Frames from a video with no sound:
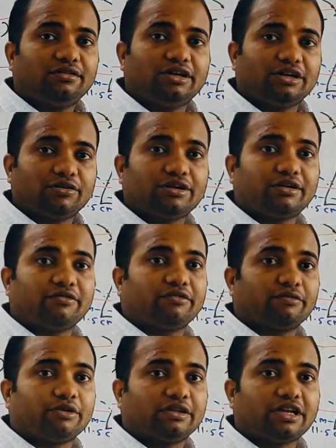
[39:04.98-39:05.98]

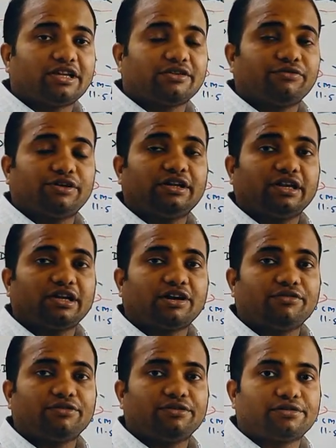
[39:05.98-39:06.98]
that is the way like how
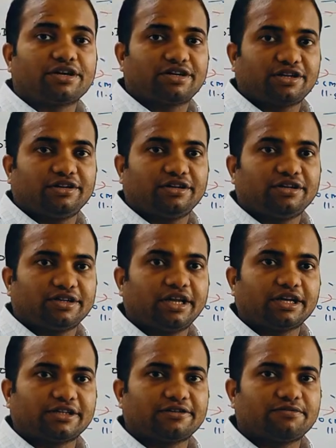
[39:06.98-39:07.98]
we will write in
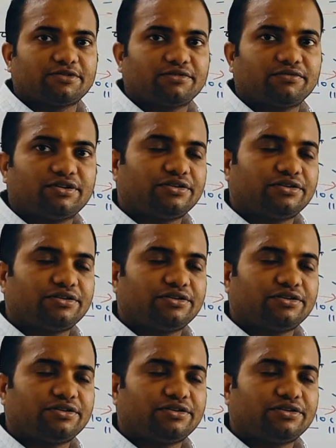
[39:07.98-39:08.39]
exams.